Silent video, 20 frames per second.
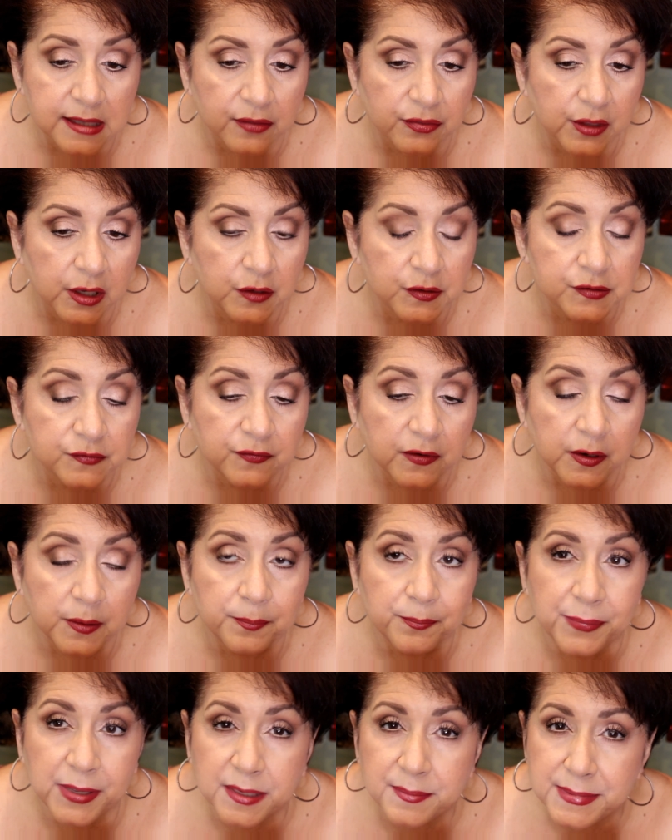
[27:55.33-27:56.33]
I thought it was very
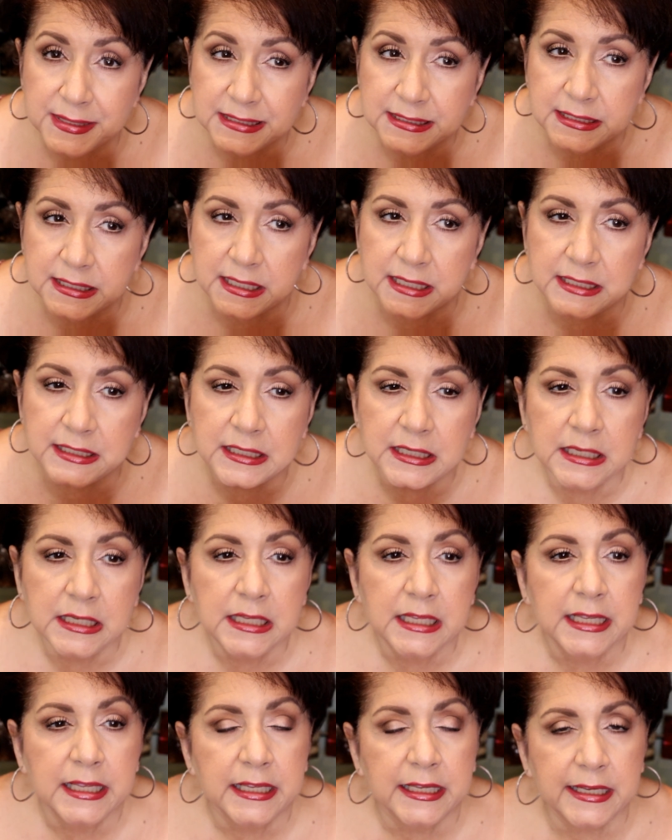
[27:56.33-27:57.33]
pigmented,
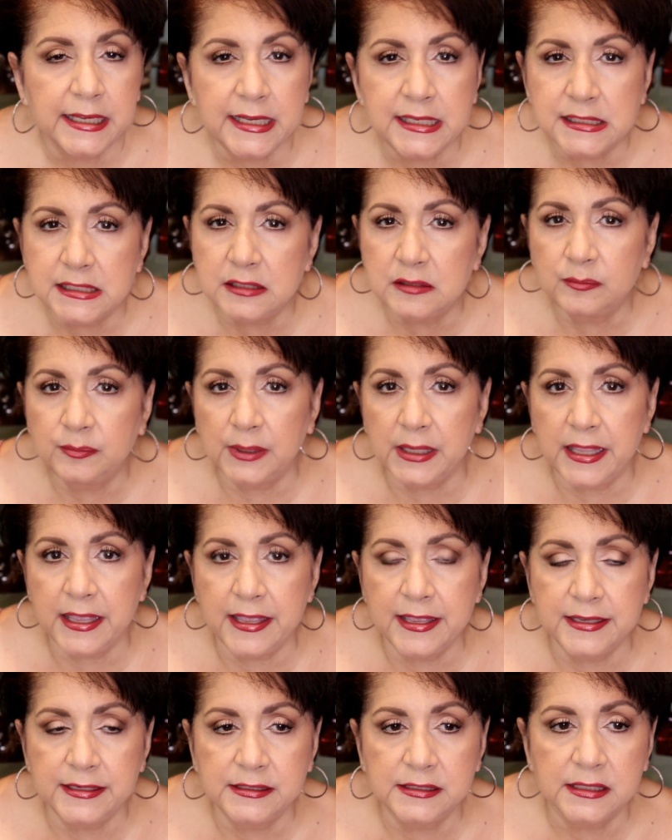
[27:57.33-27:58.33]
easy to
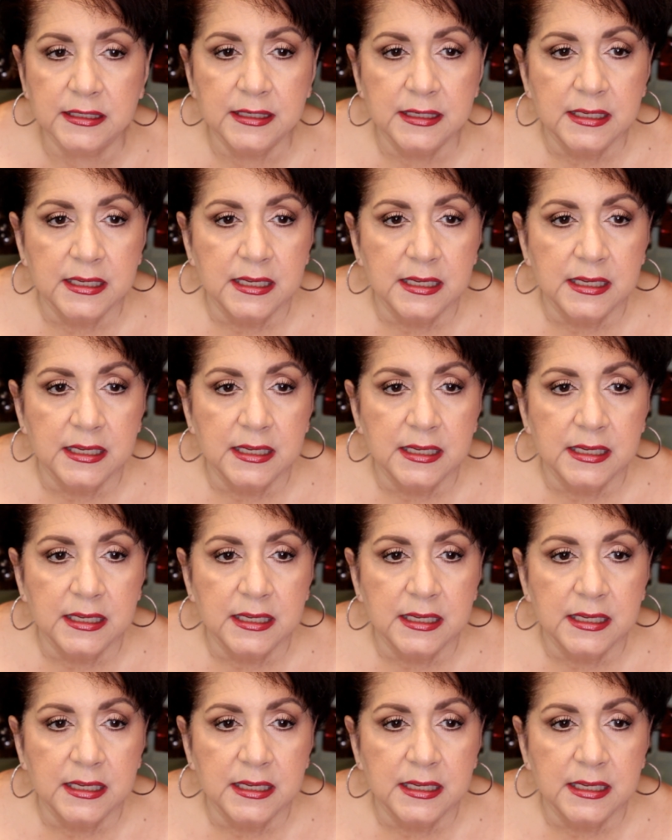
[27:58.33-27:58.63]
blend.